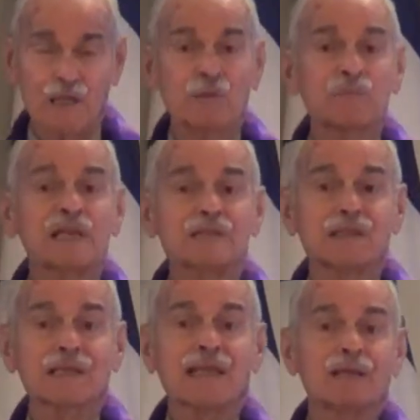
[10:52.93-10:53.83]
Human beings
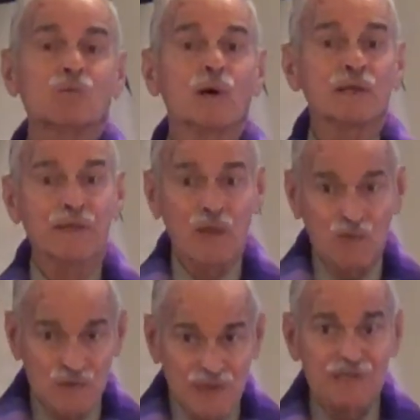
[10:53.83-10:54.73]
did that. One of
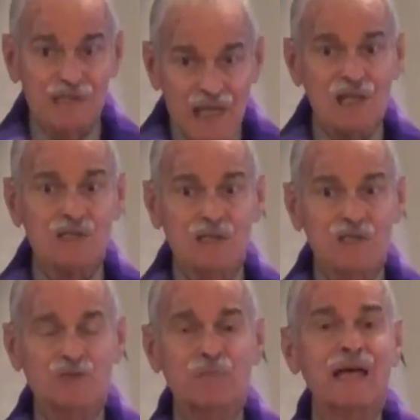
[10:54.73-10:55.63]
those
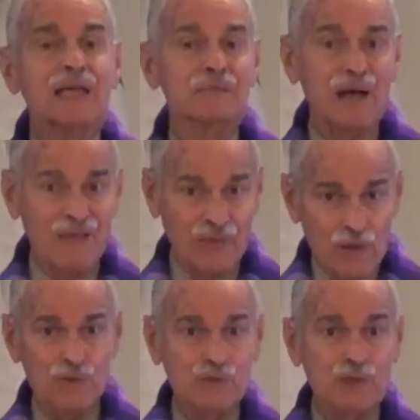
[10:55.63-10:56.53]
decisions made by those